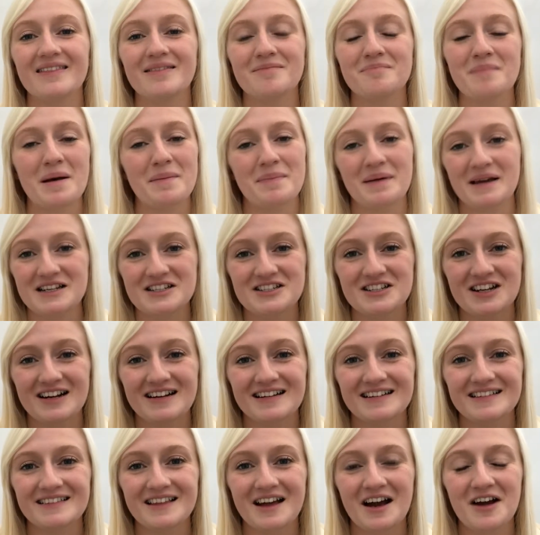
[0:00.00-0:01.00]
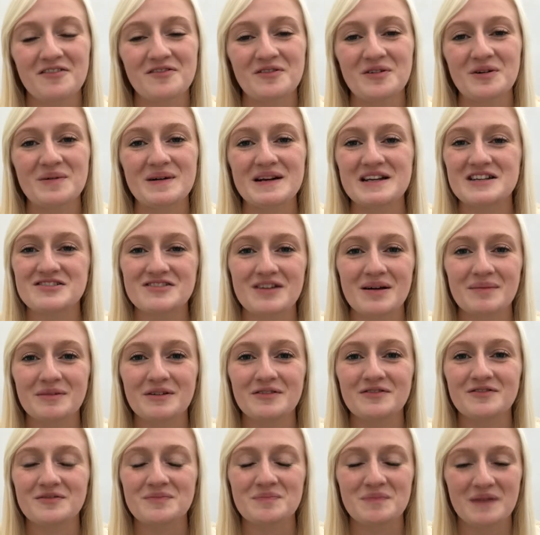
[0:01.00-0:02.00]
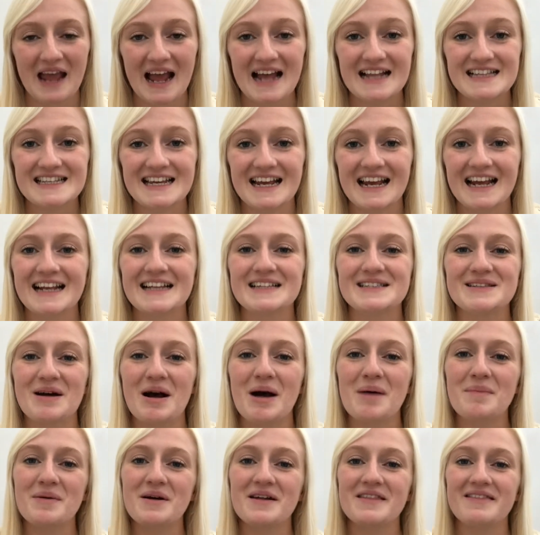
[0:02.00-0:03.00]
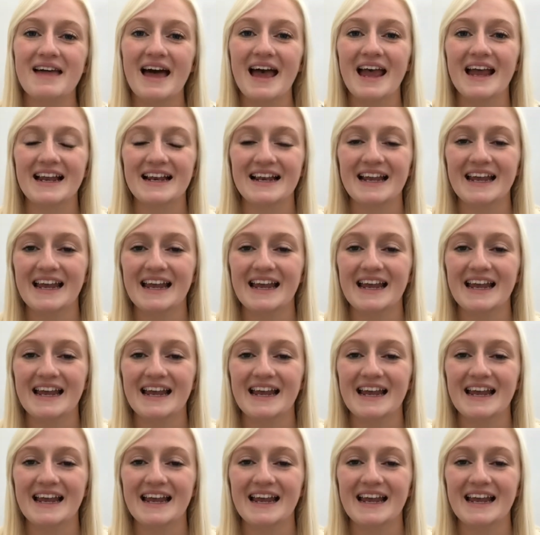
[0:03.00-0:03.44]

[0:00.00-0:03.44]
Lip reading: my picture that I've always dreamt of getting, so I'll put that in